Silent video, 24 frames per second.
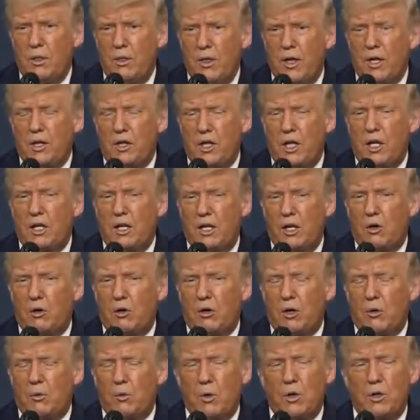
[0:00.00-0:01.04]
that they
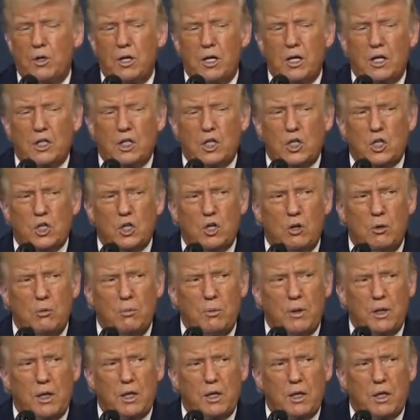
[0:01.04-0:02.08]
literally, one doctor
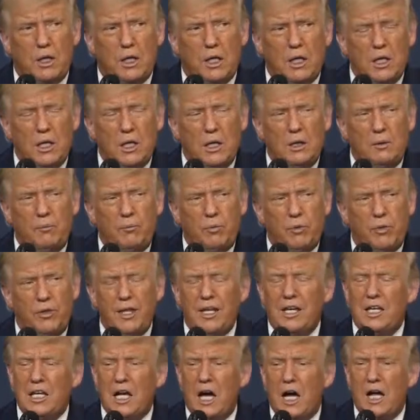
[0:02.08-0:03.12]
told me that
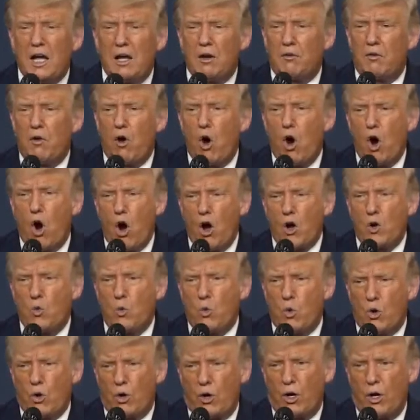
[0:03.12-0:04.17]
they die of hard
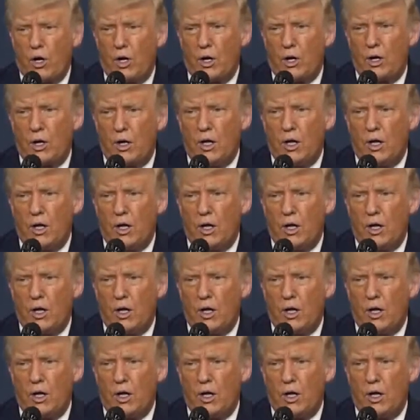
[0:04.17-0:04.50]
work.